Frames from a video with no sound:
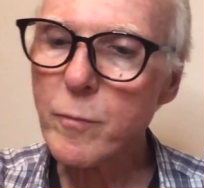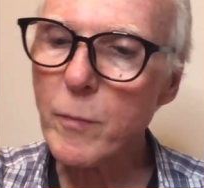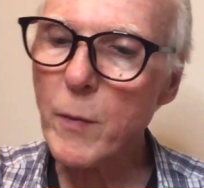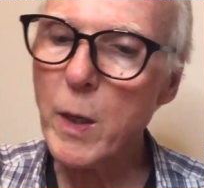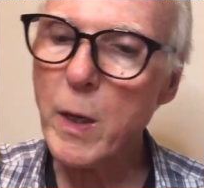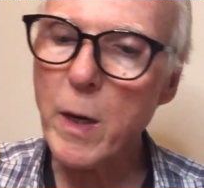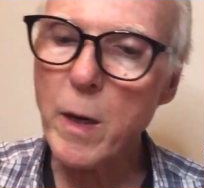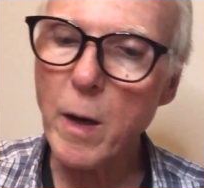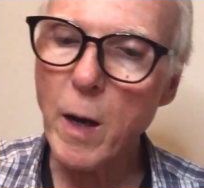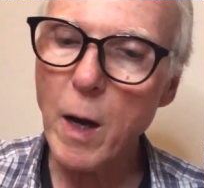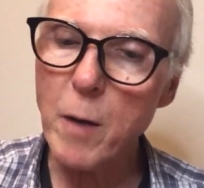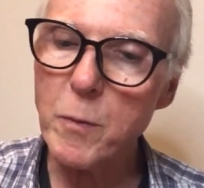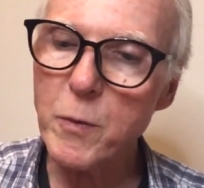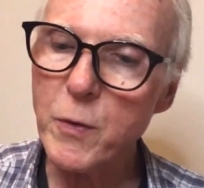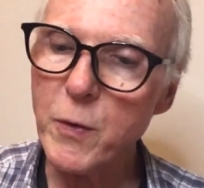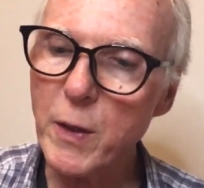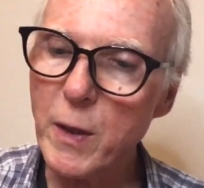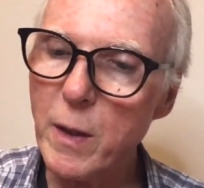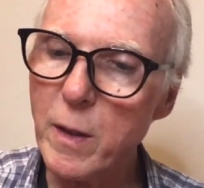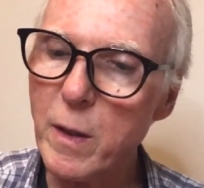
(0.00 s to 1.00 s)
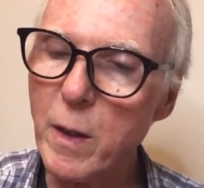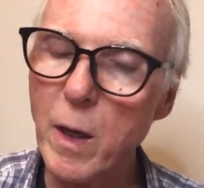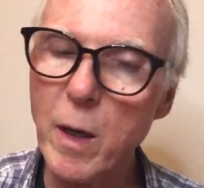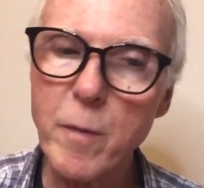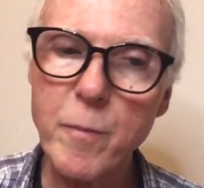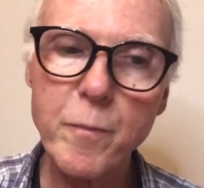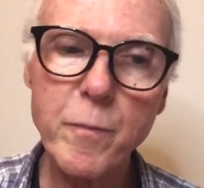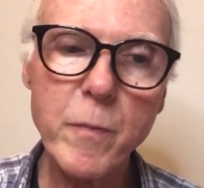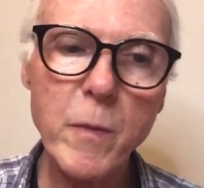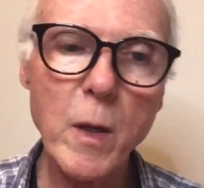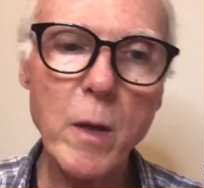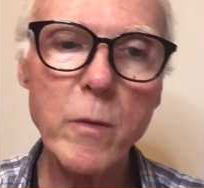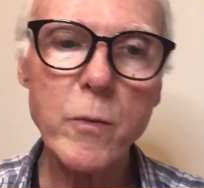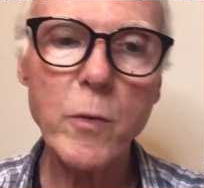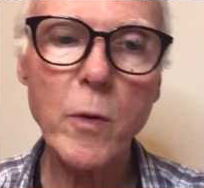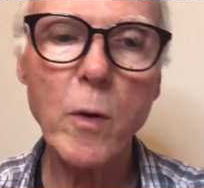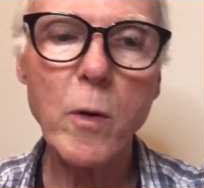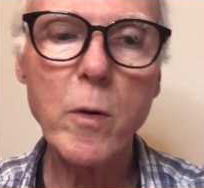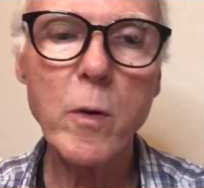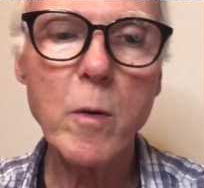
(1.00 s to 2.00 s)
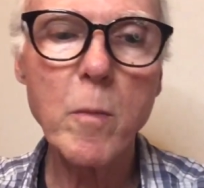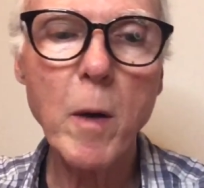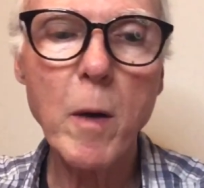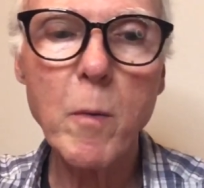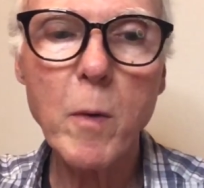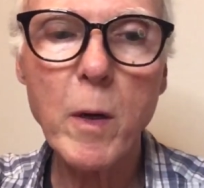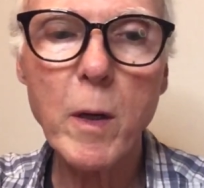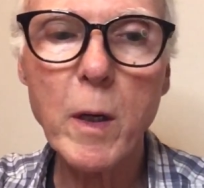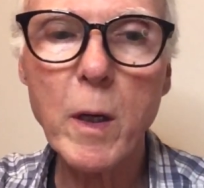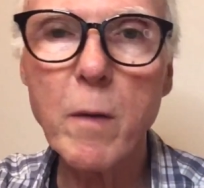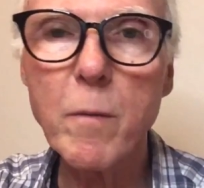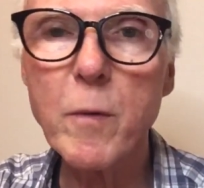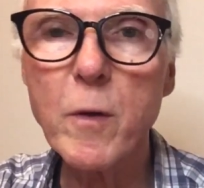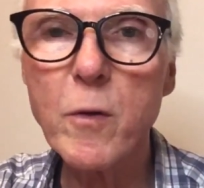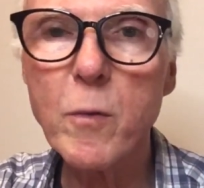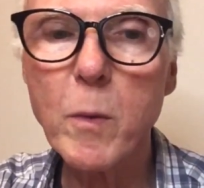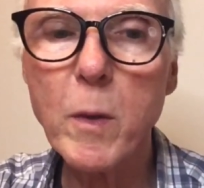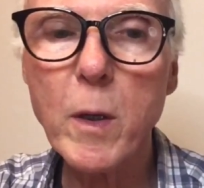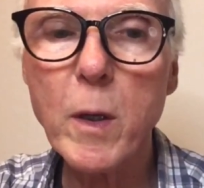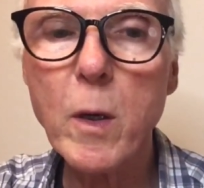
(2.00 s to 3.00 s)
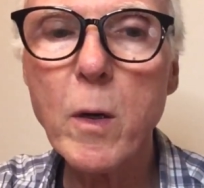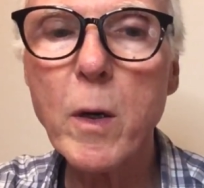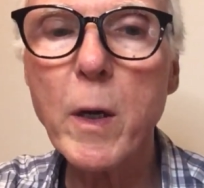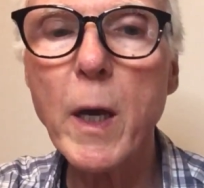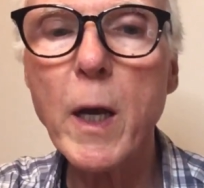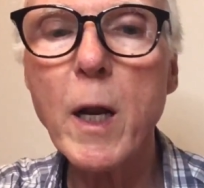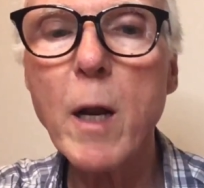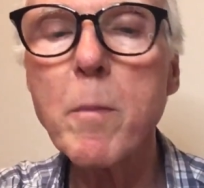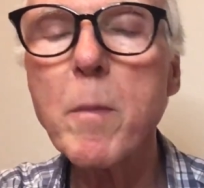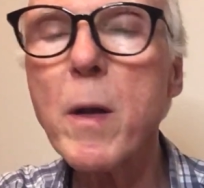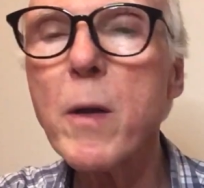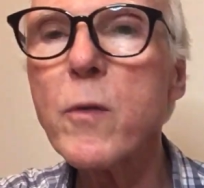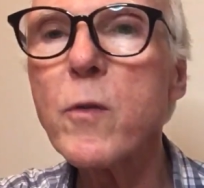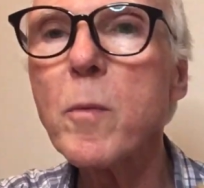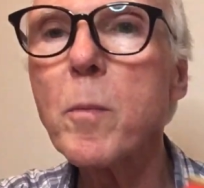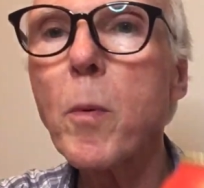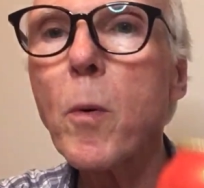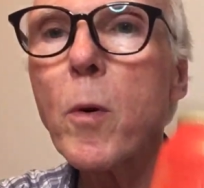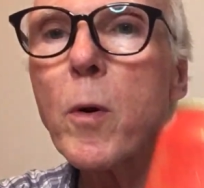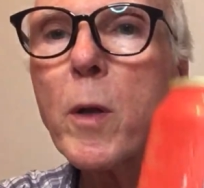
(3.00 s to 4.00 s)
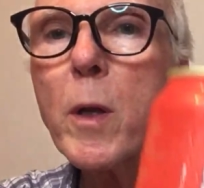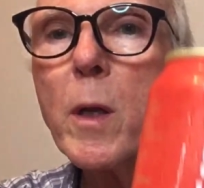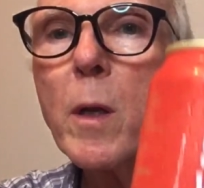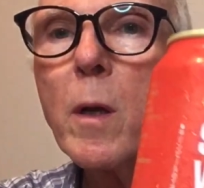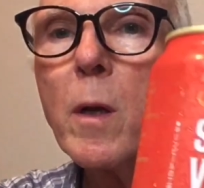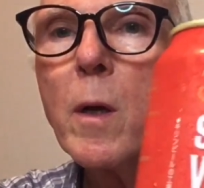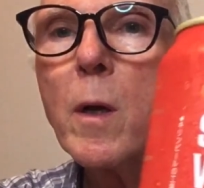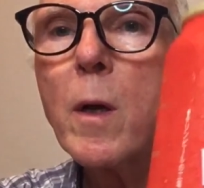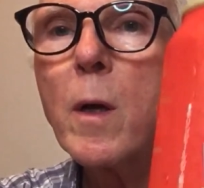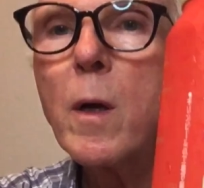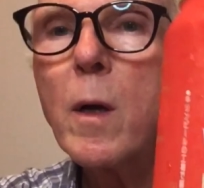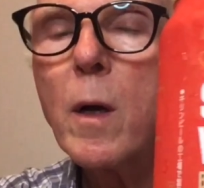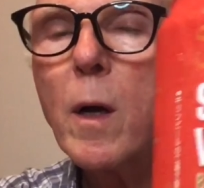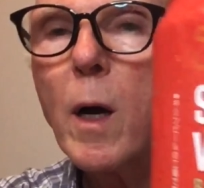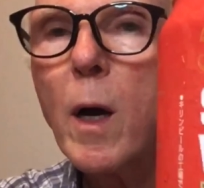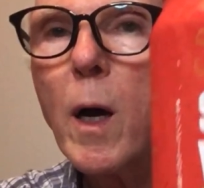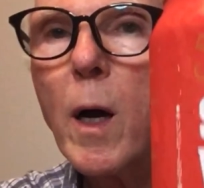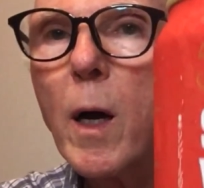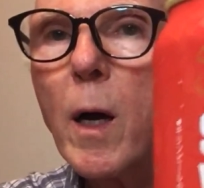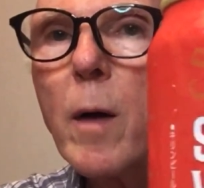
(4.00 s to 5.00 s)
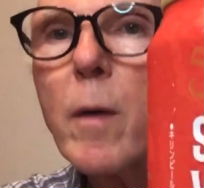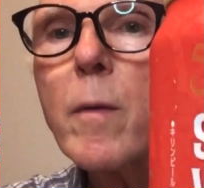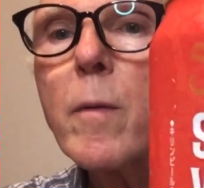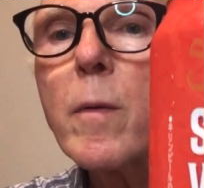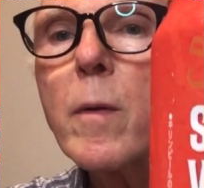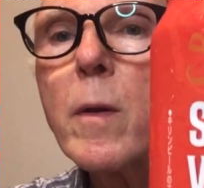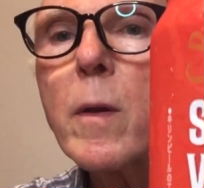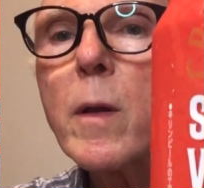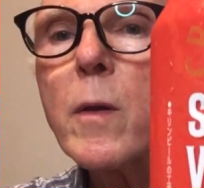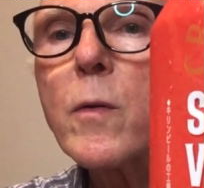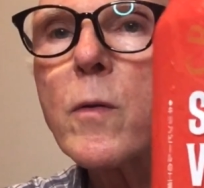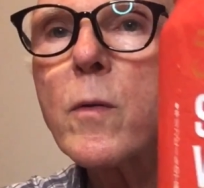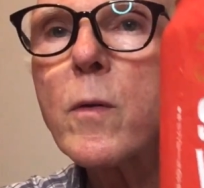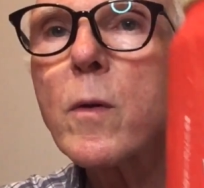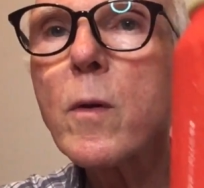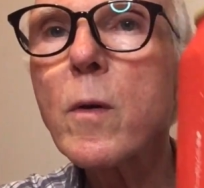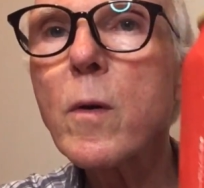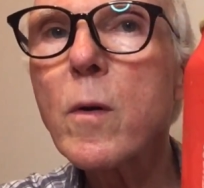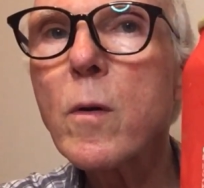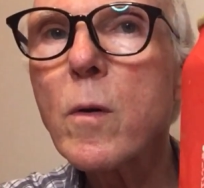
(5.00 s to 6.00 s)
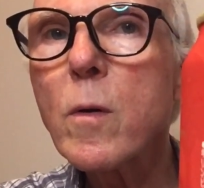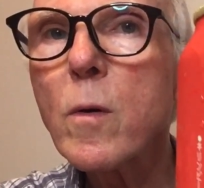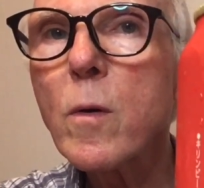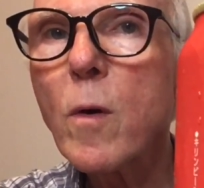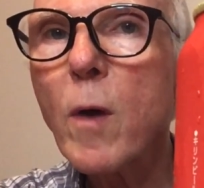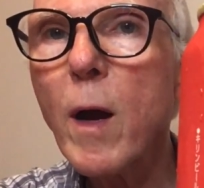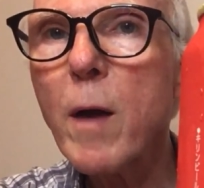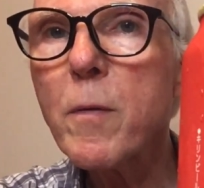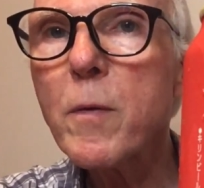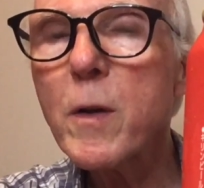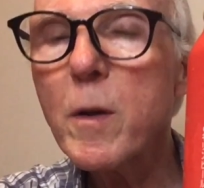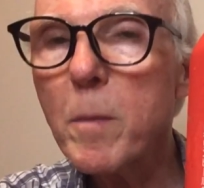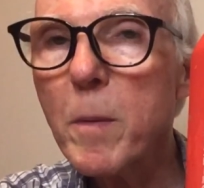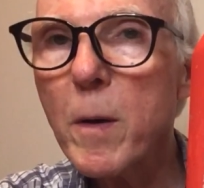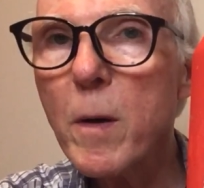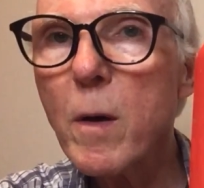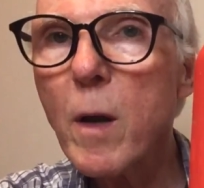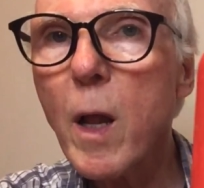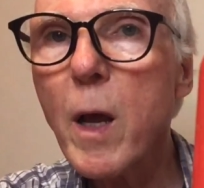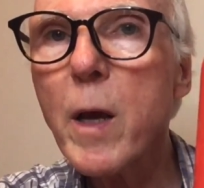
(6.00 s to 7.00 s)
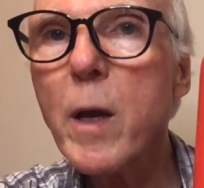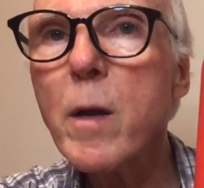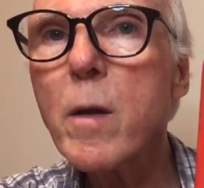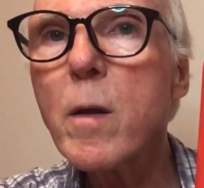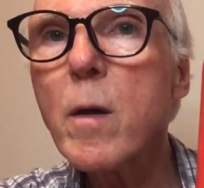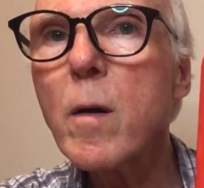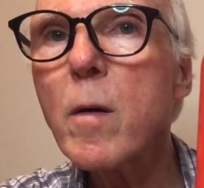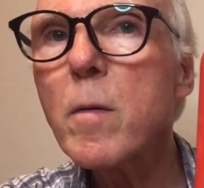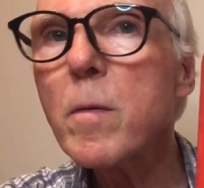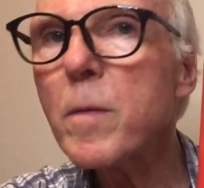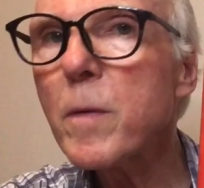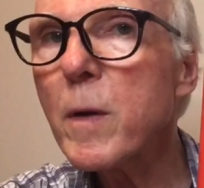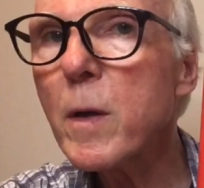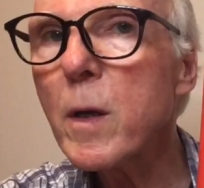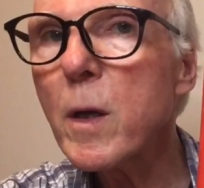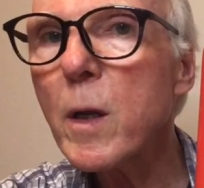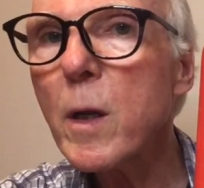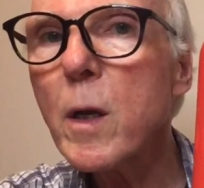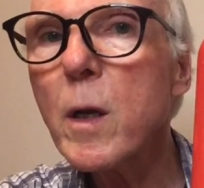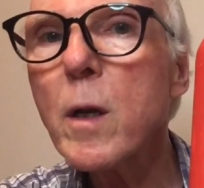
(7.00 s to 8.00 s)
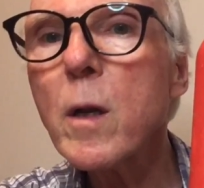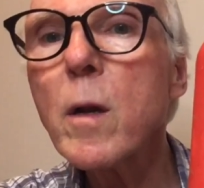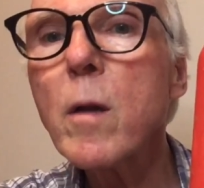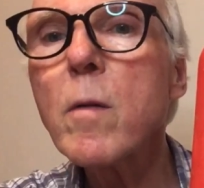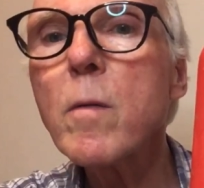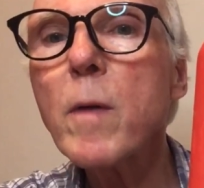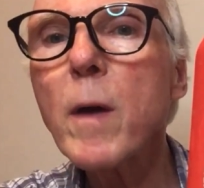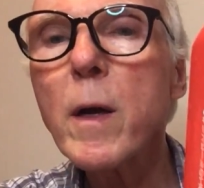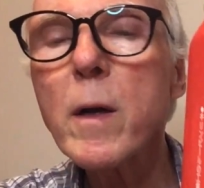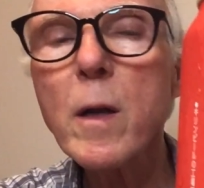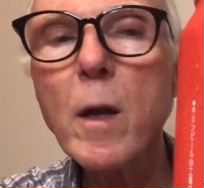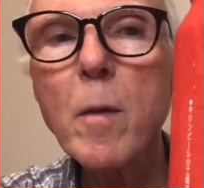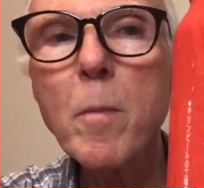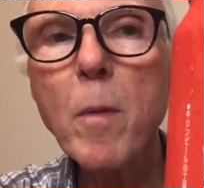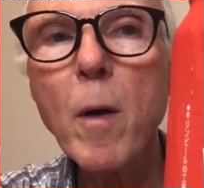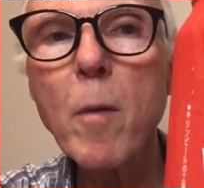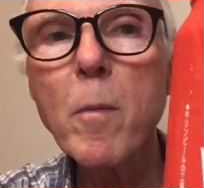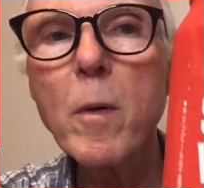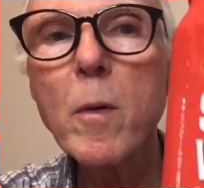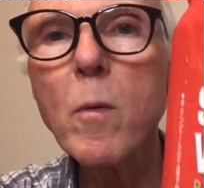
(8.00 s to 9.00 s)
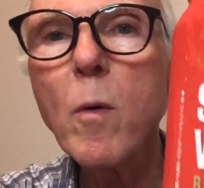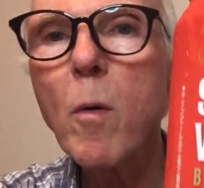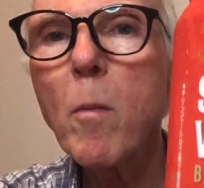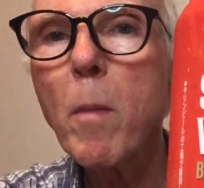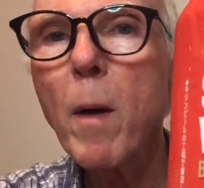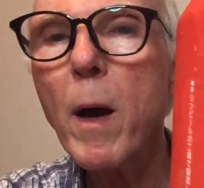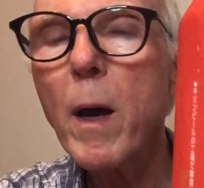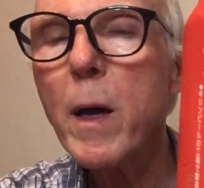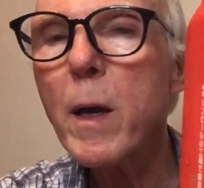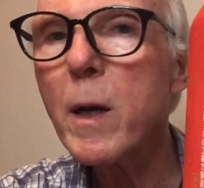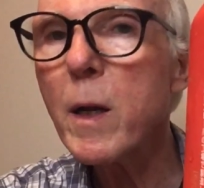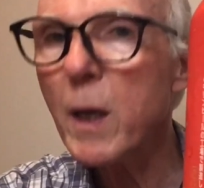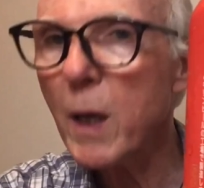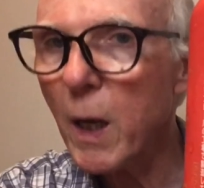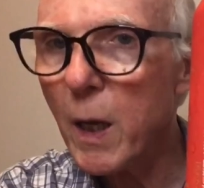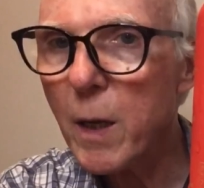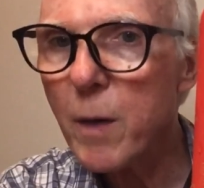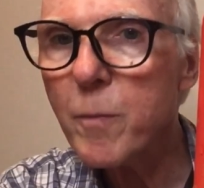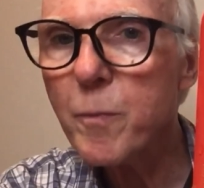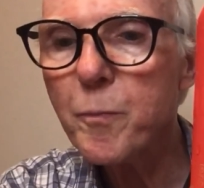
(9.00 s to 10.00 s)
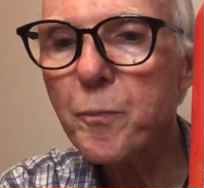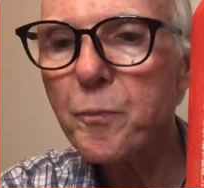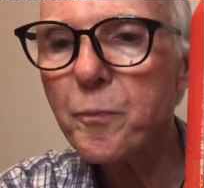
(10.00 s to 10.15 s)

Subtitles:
Yeah, I would say, so you might want to give this one a go. Again, I'm not supporting this crafty beer line of Kirin. In fact, I probably won't buy it again.